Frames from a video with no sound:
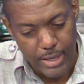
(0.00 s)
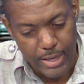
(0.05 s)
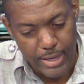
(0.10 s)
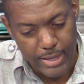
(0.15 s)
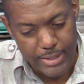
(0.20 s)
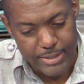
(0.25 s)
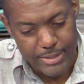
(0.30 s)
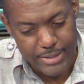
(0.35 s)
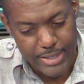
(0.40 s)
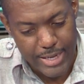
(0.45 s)

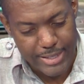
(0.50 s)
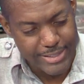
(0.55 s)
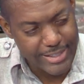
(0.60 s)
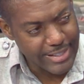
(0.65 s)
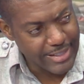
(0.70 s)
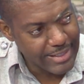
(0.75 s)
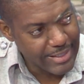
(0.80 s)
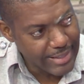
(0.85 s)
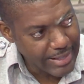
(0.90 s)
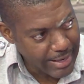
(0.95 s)
I
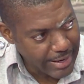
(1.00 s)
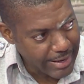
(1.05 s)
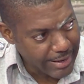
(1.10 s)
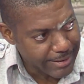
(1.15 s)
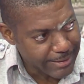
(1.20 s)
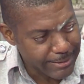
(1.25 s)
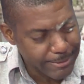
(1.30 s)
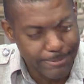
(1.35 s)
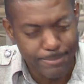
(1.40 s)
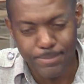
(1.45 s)
started there.
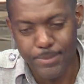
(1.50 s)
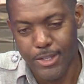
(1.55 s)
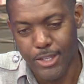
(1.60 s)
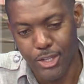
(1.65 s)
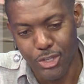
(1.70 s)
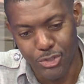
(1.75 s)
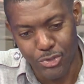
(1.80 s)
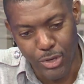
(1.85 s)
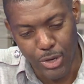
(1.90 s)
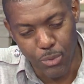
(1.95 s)

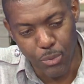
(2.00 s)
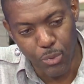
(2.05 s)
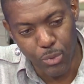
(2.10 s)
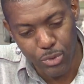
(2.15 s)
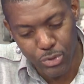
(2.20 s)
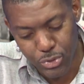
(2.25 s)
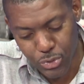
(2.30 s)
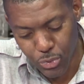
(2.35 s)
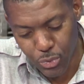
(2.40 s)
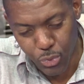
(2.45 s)
So I
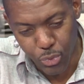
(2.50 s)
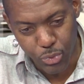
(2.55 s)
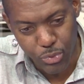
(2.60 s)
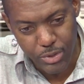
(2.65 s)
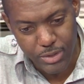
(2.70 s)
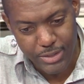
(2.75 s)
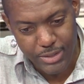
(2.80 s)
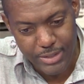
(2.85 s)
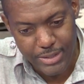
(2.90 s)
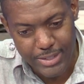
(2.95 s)
want to
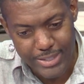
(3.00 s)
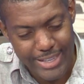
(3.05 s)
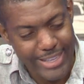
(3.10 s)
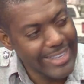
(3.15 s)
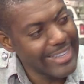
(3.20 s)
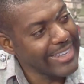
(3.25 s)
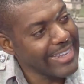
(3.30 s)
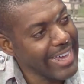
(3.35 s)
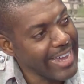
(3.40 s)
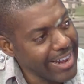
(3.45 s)
go
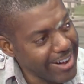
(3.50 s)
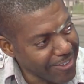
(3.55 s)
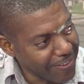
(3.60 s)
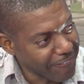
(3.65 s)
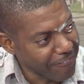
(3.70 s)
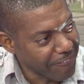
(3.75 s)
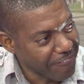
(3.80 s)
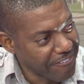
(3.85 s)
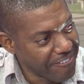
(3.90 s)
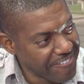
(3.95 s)
here
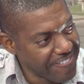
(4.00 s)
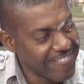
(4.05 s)
now.